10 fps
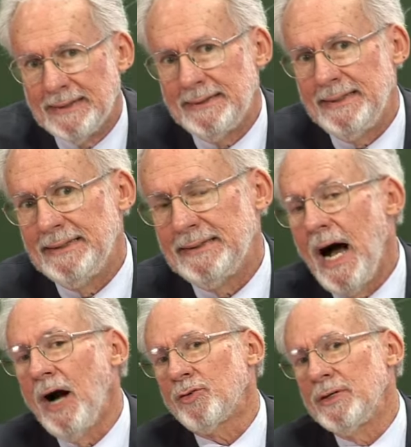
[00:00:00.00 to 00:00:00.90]
is these
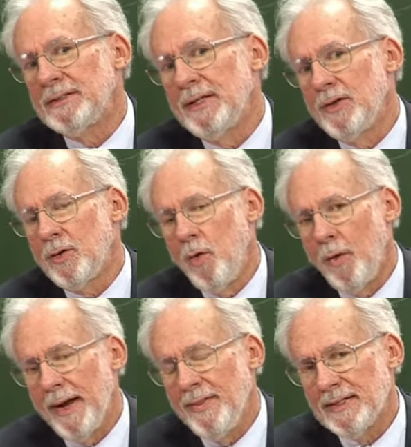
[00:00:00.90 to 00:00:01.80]
doctrines in the
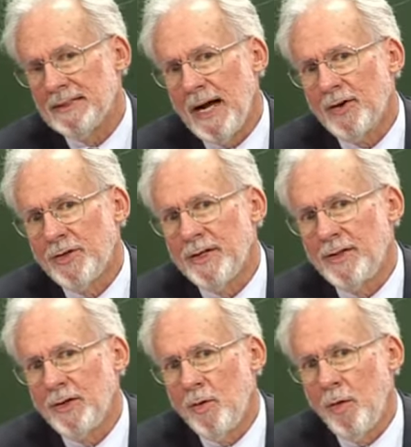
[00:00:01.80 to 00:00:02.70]
Quran, this doctrine
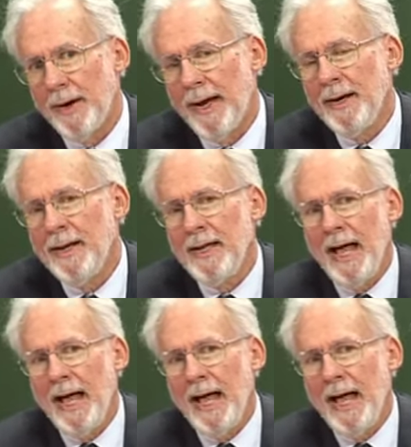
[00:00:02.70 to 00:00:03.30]
in the Quran,